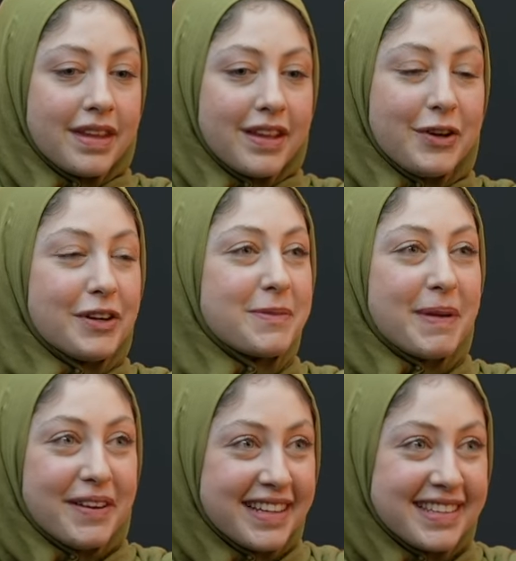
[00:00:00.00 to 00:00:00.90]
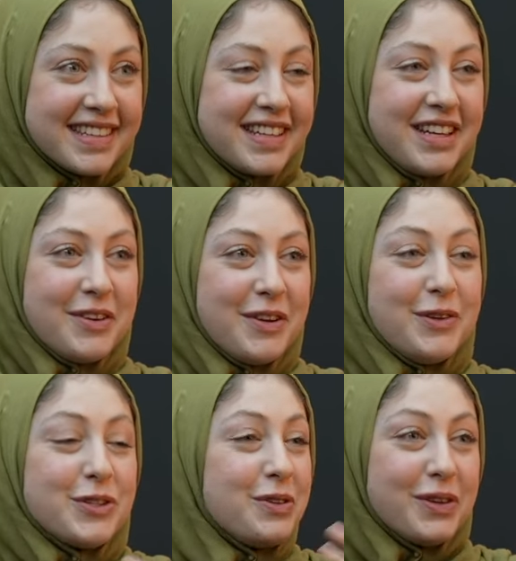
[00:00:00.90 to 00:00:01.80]
your experience, you know, you
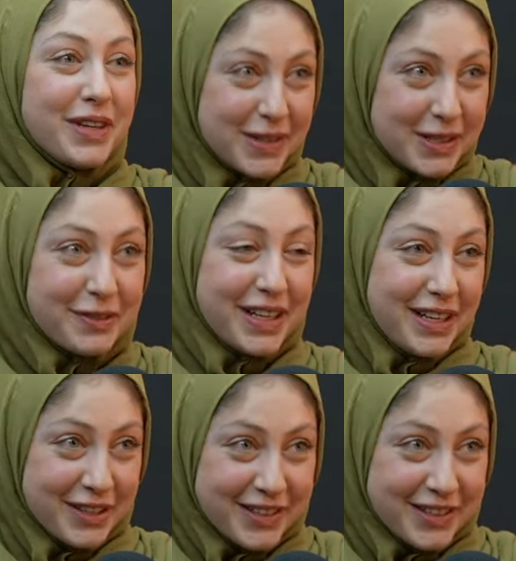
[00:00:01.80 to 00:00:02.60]
shouldn't feel guilty for eating your